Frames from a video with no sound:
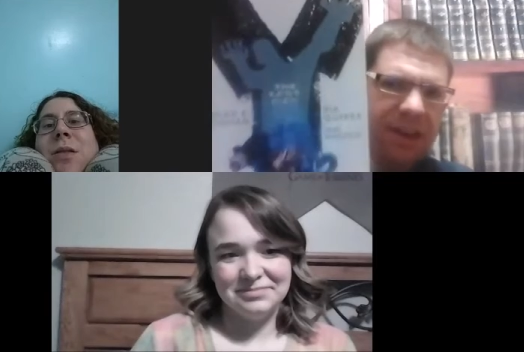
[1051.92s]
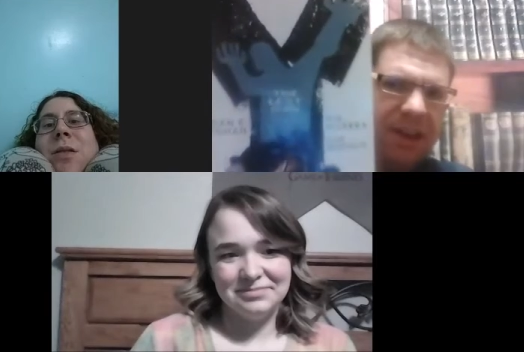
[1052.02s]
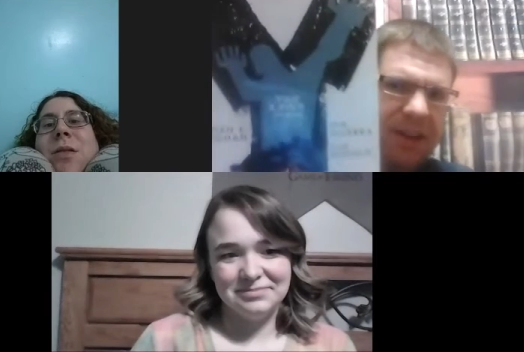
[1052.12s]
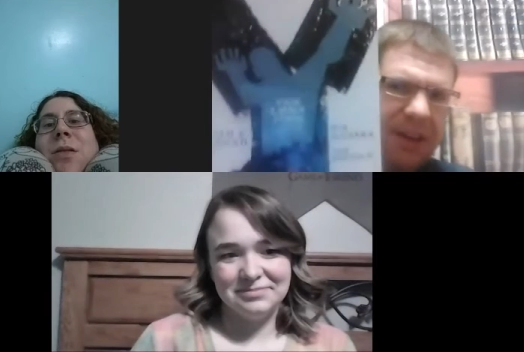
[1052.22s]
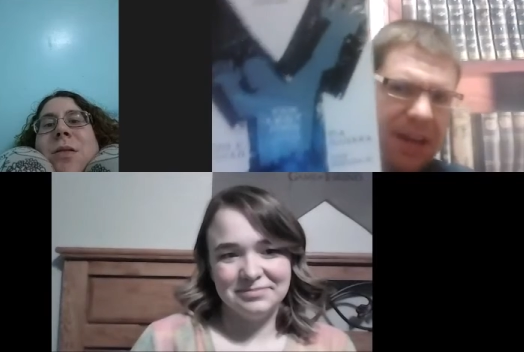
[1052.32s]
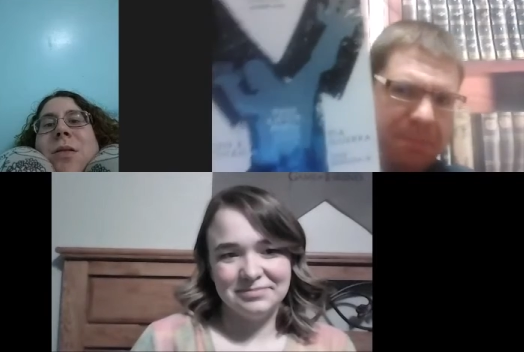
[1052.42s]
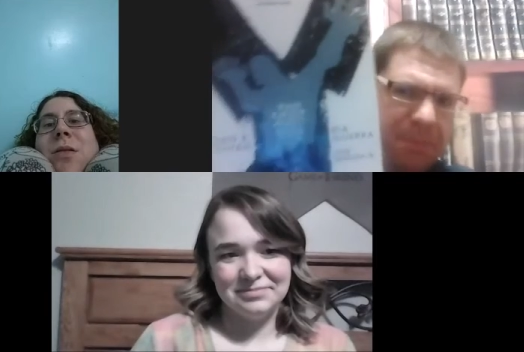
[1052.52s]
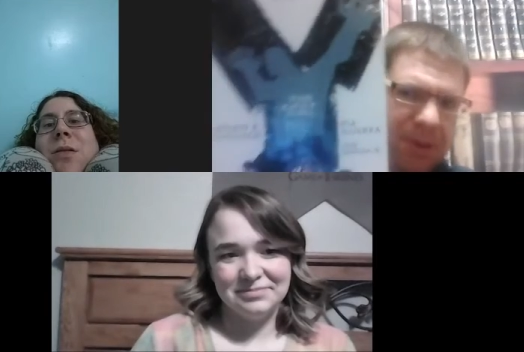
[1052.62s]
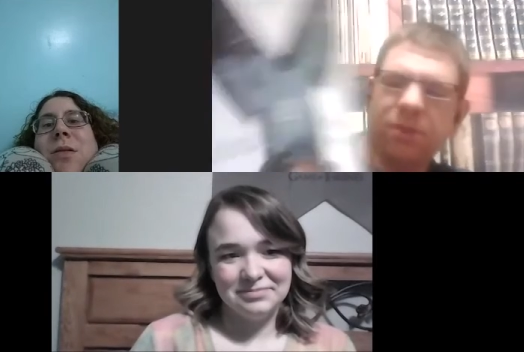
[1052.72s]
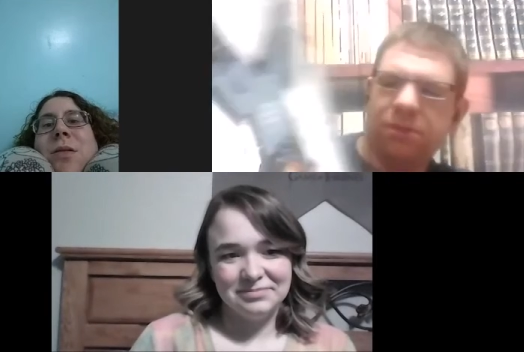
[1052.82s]
Speaker 1: a
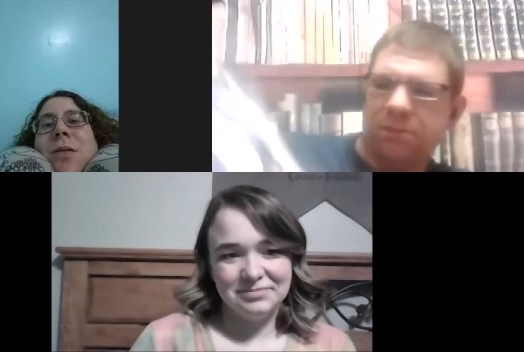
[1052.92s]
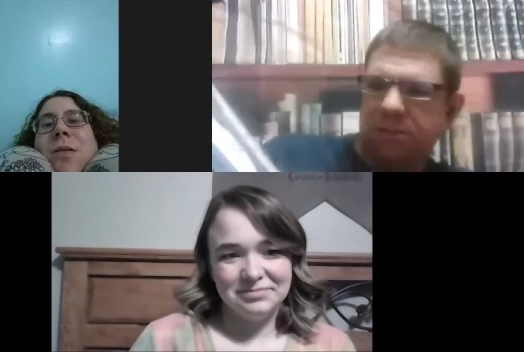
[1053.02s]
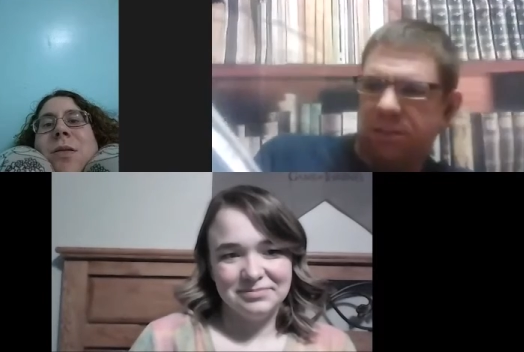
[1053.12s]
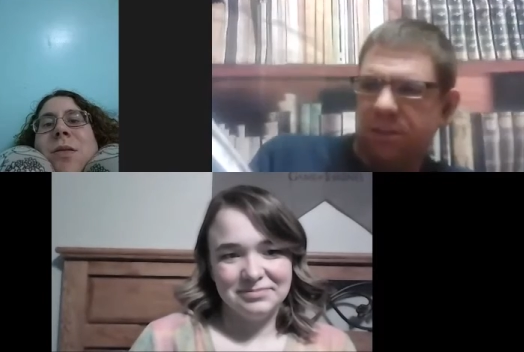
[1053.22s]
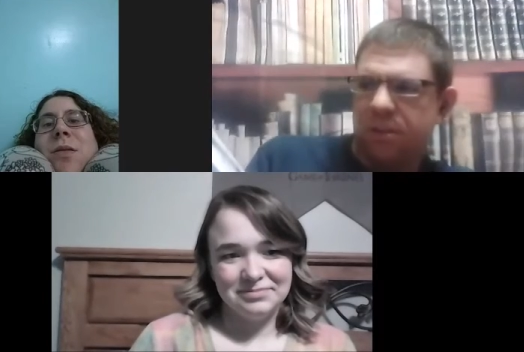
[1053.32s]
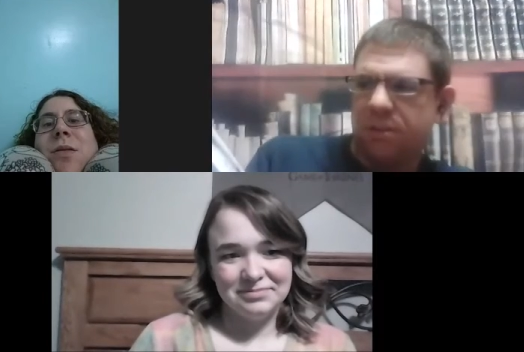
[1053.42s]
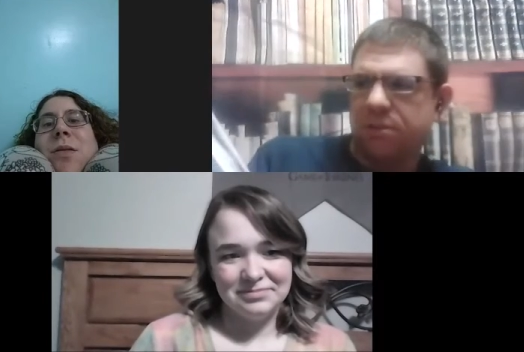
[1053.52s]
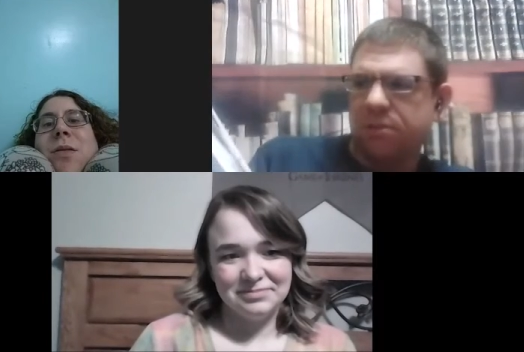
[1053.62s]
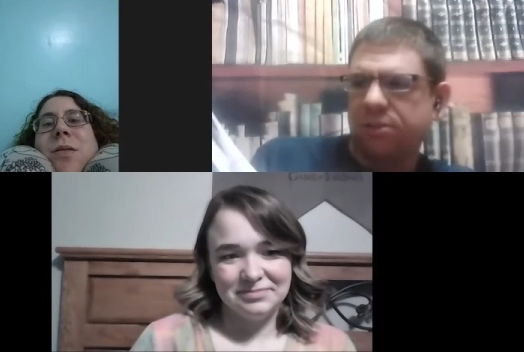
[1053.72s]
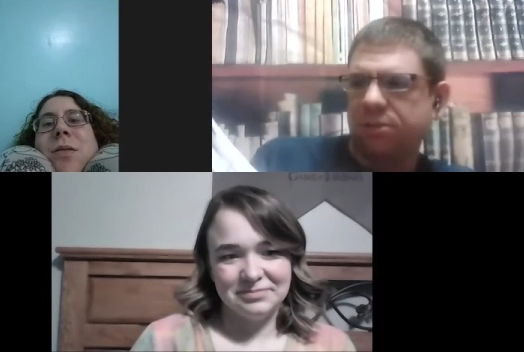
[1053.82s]
copy. This
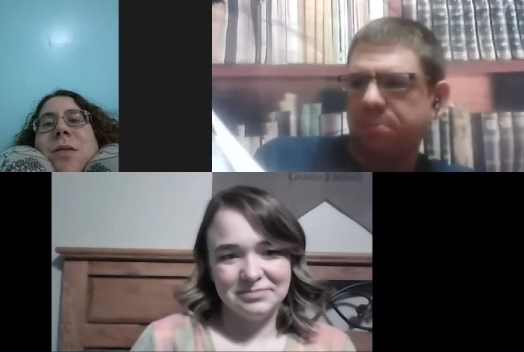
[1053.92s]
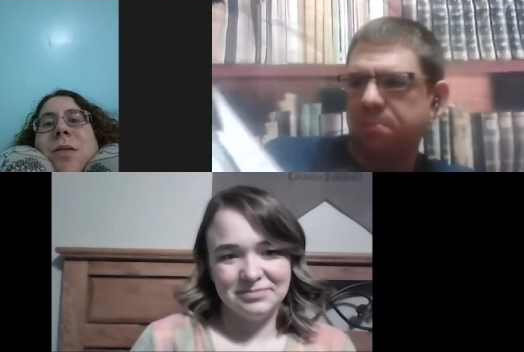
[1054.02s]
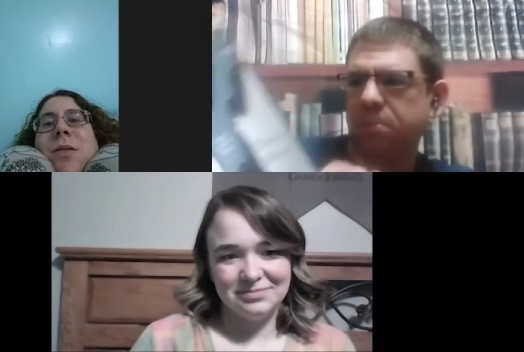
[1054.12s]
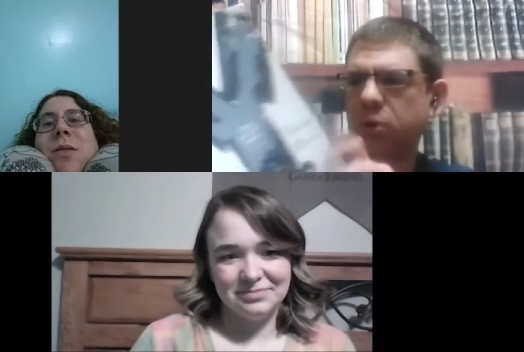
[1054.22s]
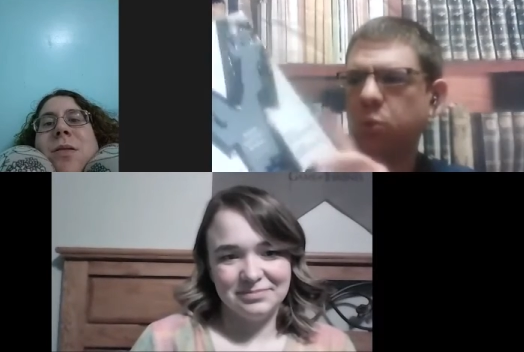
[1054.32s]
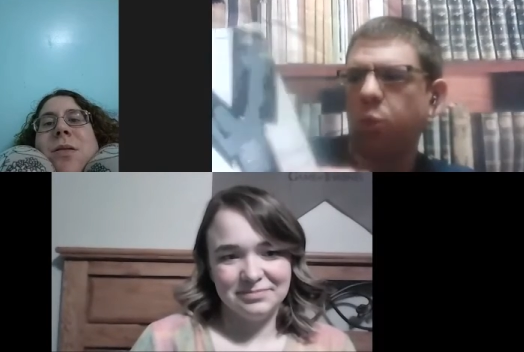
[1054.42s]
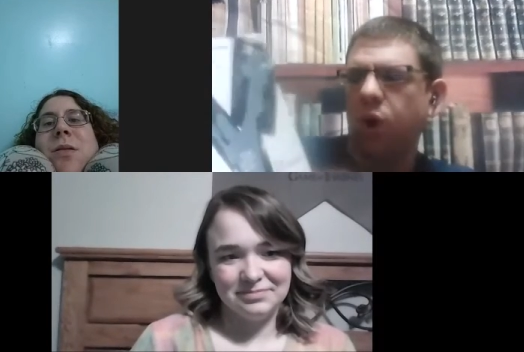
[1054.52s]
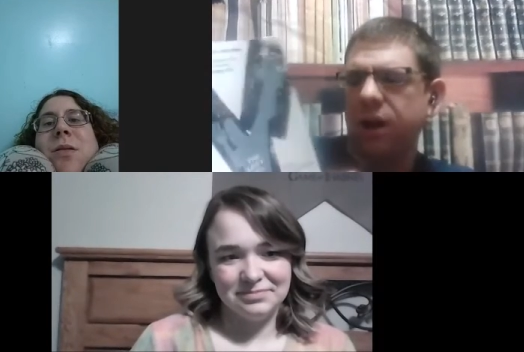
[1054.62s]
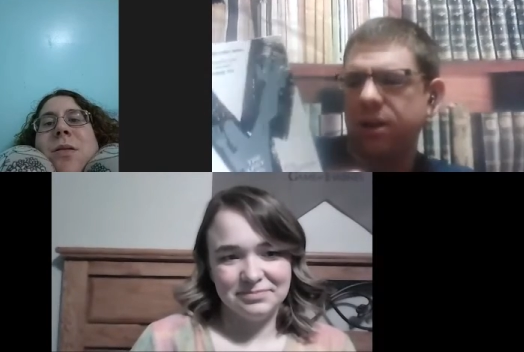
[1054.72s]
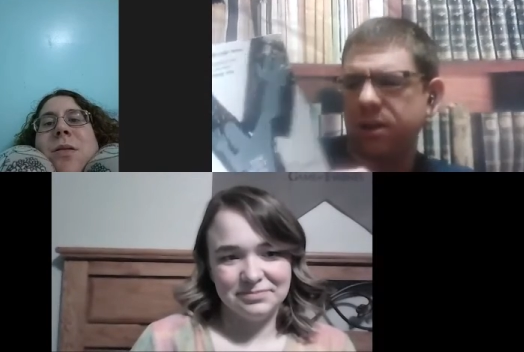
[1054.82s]
is book
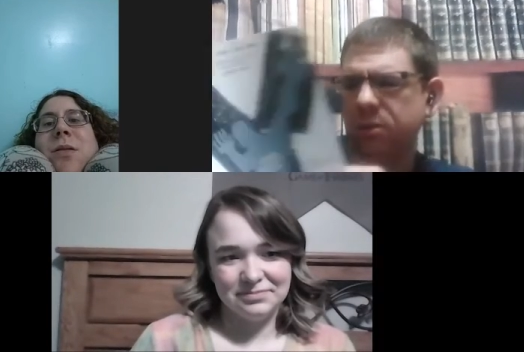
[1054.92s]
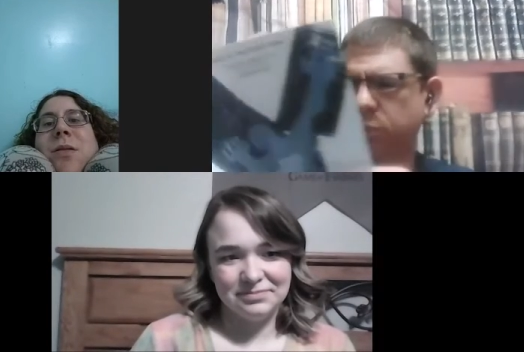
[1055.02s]
one,